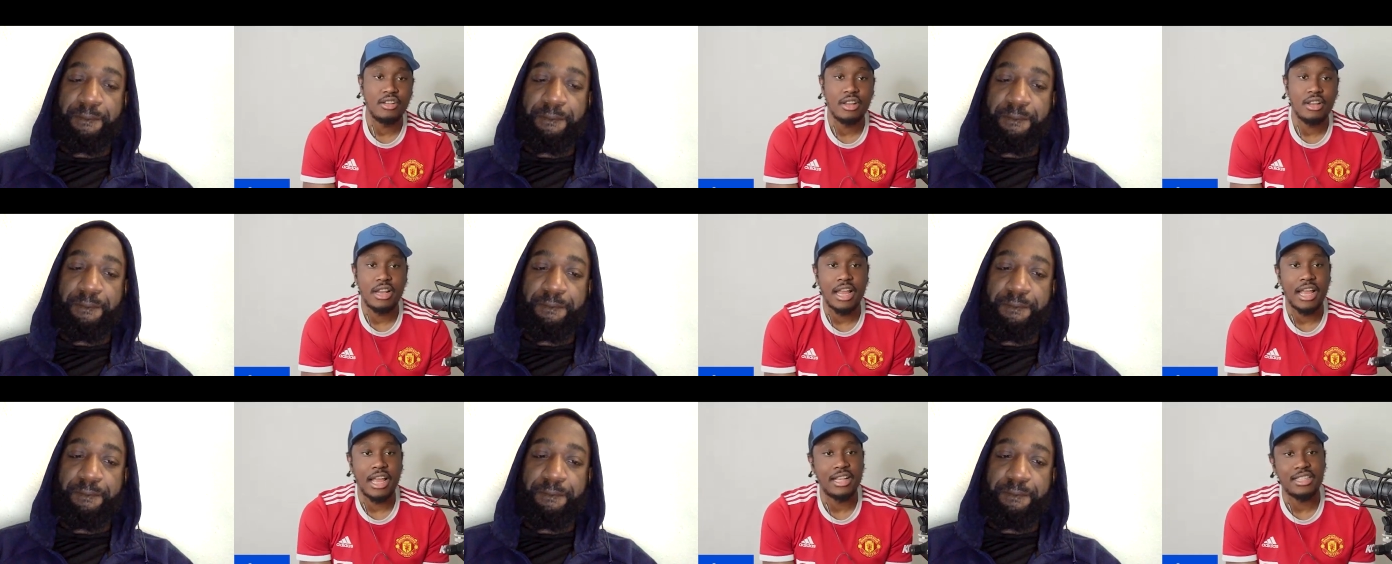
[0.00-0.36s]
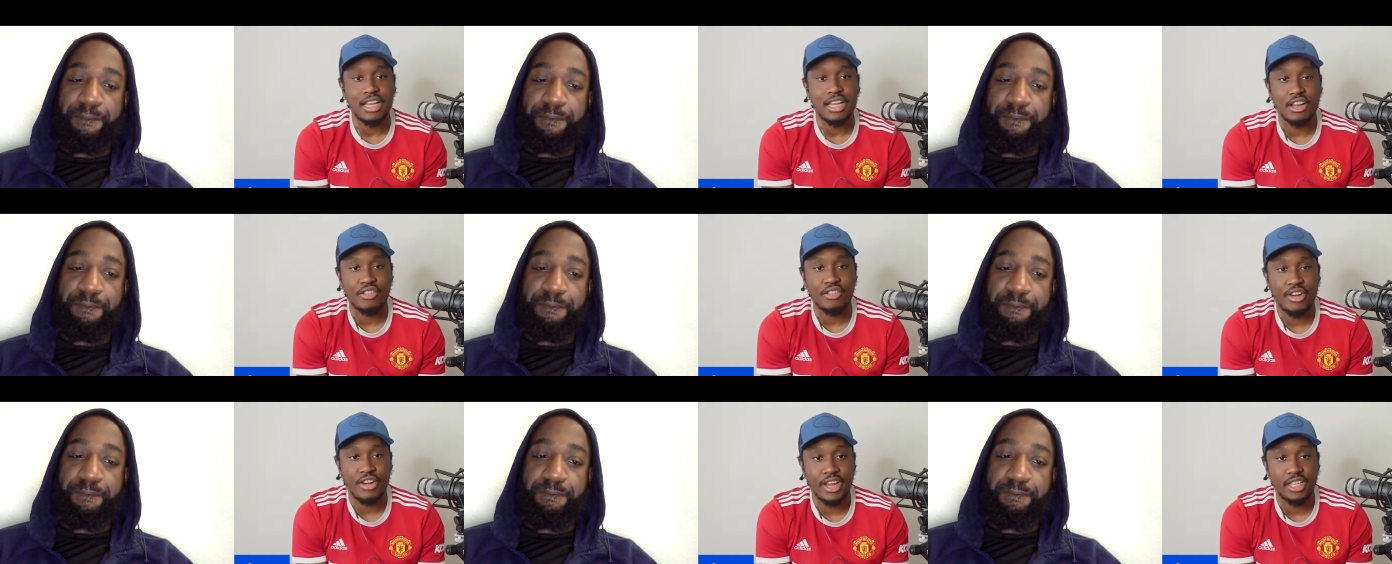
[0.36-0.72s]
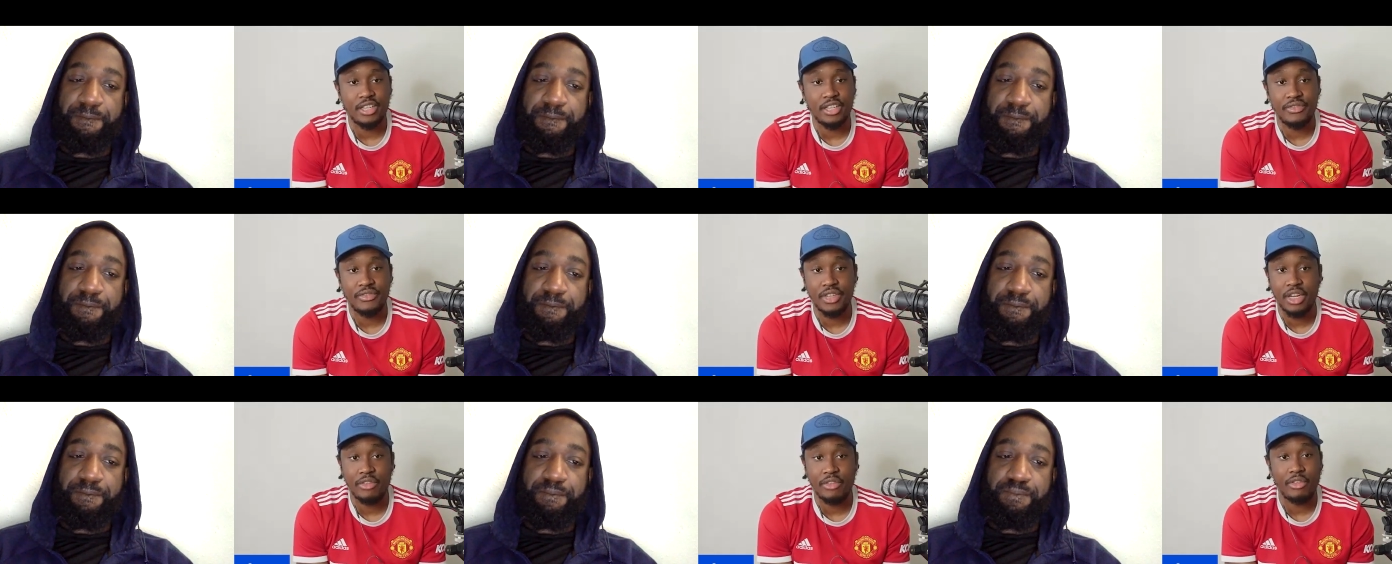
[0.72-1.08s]
Speaker 1: has that
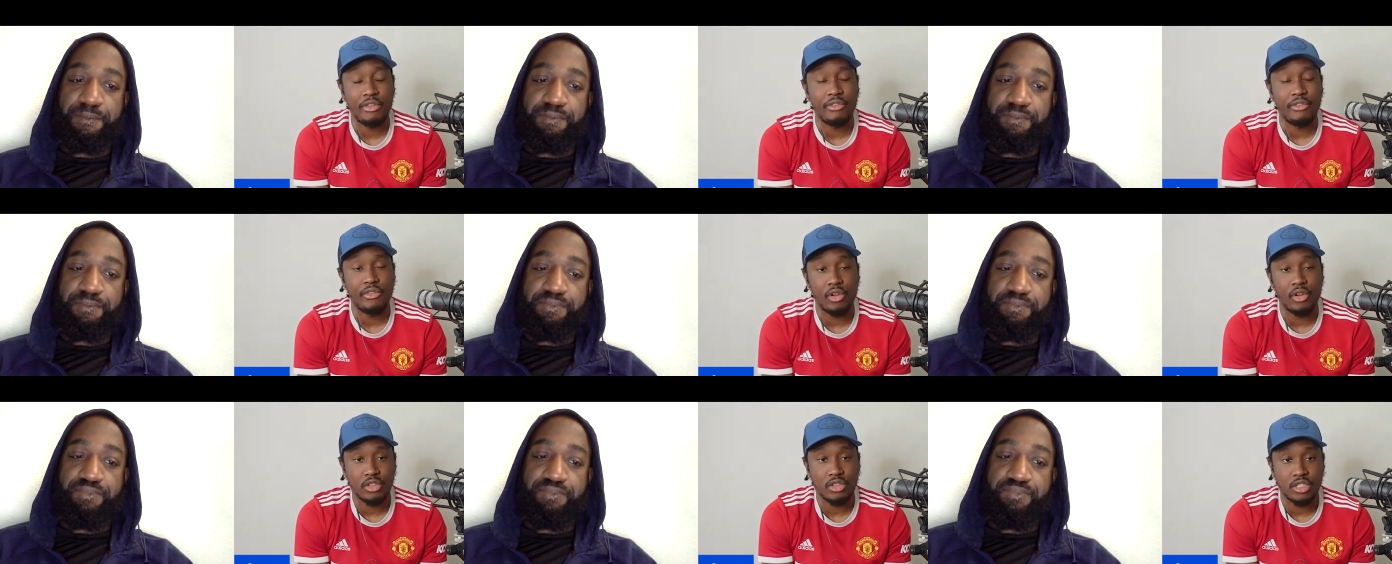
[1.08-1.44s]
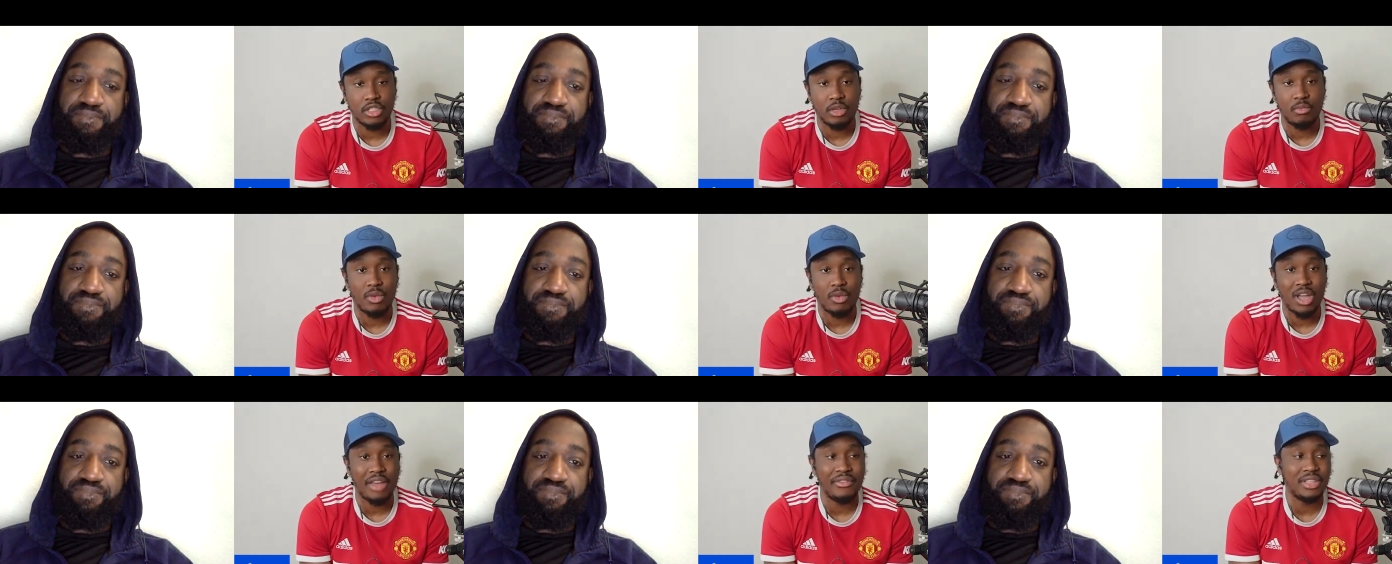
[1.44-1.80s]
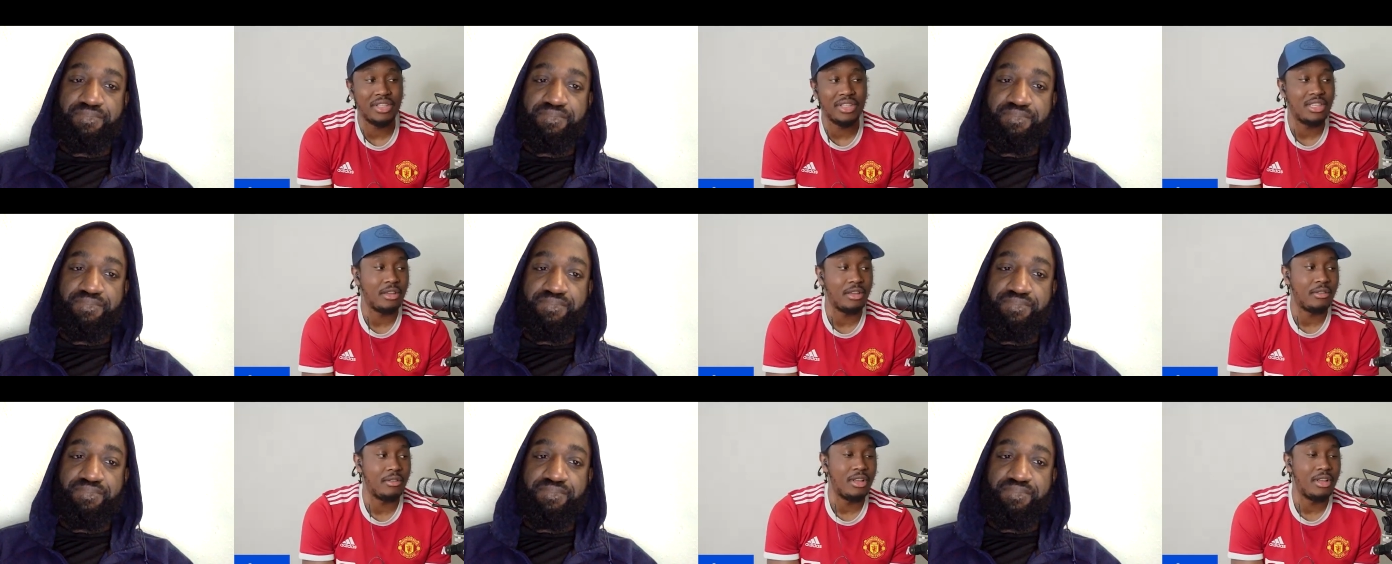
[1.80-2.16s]
creativity. We've lost him. We're having
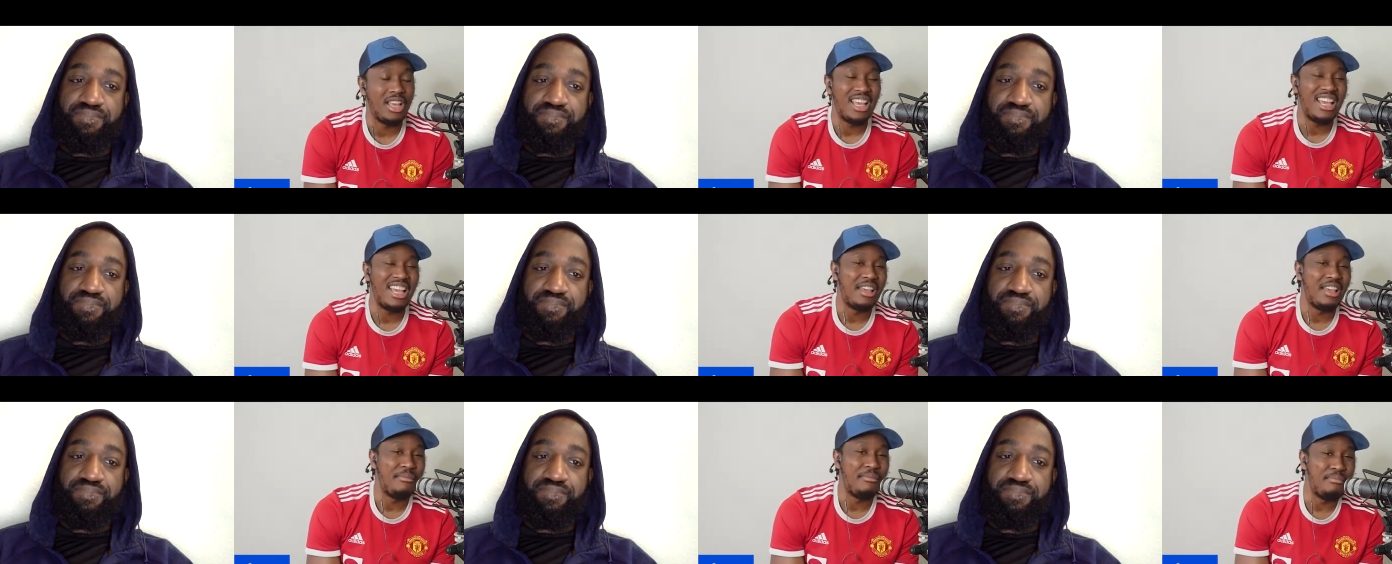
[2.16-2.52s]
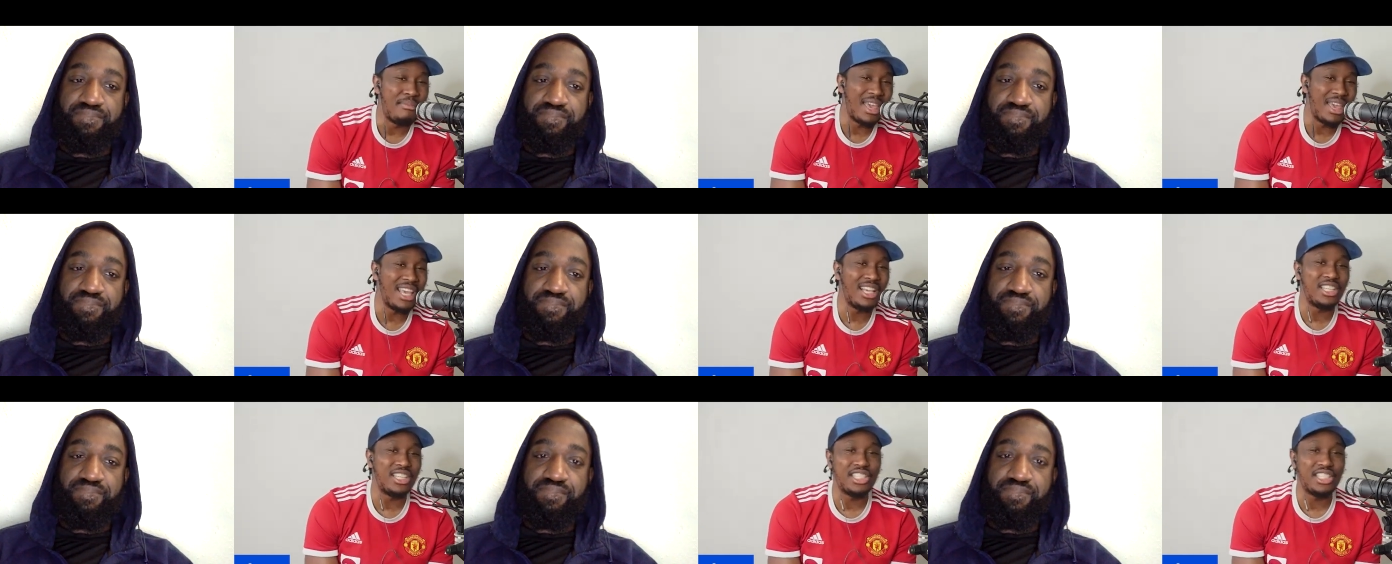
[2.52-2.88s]
to make